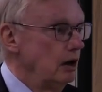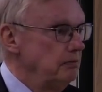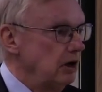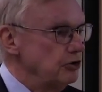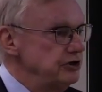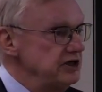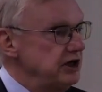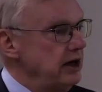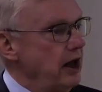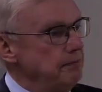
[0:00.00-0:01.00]
uh, because this
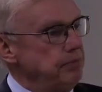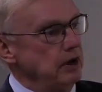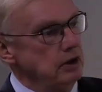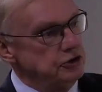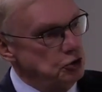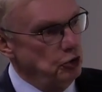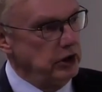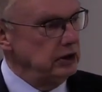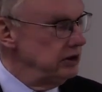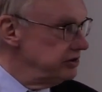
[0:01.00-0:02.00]
had happened
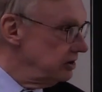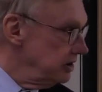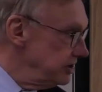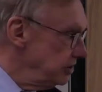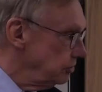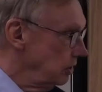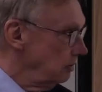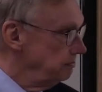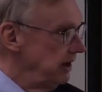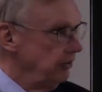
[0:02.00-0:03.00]
during this
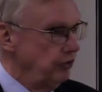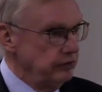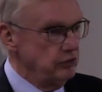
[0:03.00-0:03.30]
transitional period,